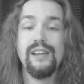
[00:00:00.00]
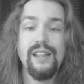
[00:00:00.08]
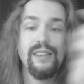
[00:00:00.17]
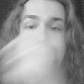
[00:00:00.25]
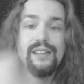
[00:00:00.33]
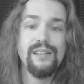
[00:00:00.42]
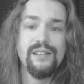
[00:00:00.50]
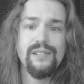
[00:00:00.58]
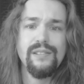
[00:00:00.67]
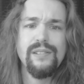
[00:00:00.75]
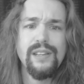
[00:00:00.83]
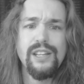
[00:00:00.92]

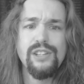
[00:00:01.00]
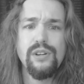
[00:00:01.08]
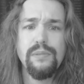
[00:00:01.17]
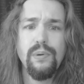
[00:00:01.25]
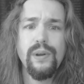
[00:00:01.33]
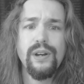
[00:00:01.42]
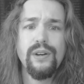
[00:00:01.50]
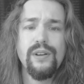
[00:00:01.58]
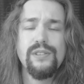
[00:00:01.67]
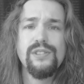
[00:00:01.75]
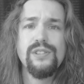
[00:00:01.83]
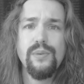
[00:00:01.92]
nothing gets your point
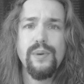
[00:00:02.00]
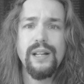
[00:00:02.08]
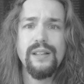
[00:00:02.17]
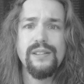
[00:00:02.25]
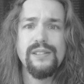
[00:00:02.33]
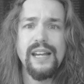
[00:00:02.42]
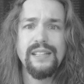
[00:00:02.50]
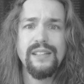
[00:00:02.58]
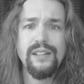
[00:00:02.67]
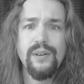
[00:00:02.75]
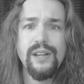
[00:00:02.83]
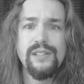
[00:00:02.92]
across so well as
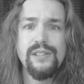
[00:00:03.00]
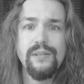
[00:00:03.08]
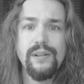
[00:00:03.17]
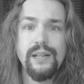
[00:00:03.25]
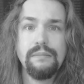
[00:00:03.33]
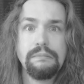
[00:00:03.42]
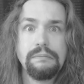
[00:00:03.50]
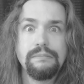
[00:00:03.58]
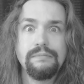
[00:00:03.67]
acting crazy, right?